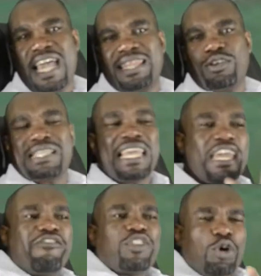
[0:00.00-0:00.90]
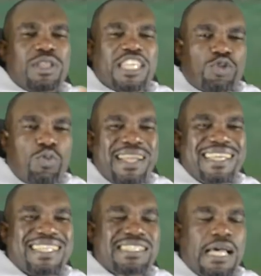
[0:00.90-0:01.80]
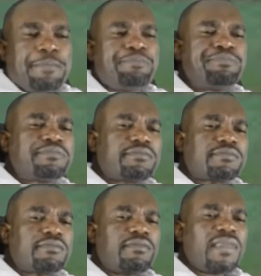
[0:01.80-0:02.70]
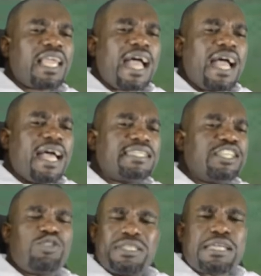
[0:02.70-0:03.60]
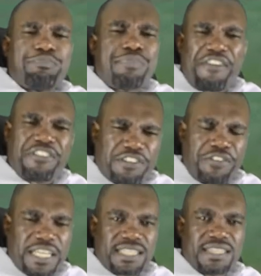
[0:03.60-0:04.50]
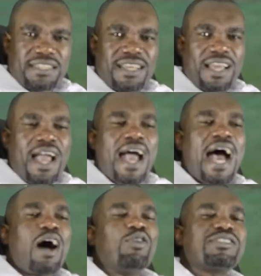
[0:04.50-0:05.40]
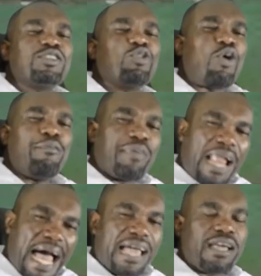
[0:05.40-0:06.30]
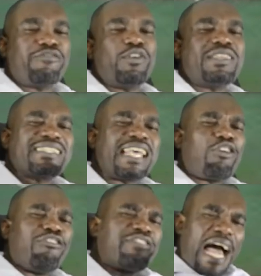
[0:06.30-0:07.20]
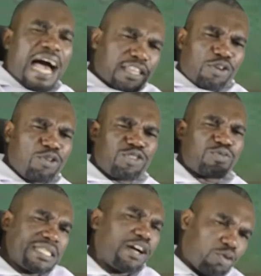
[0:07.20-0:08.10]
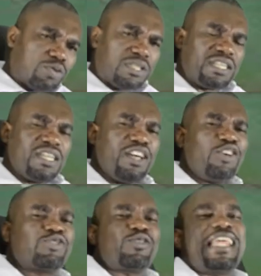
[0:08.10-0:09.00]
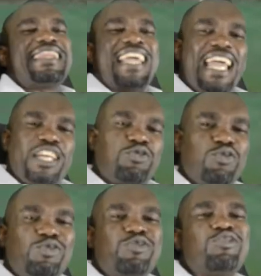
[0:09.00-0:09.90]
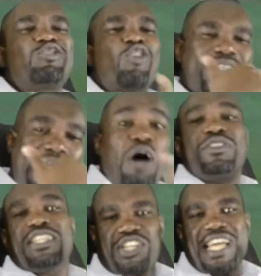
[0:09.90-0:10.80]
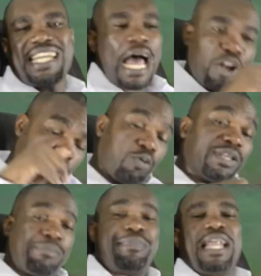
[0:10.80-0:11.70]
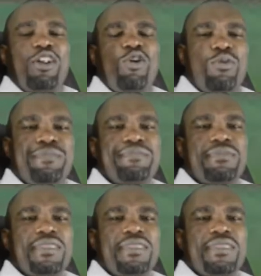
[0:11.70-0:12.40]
And they'll say, even though this one is not a perfect fit, I will still comply for the sake of the other laws which are good, so that they too do not go down the drain along with the bad law.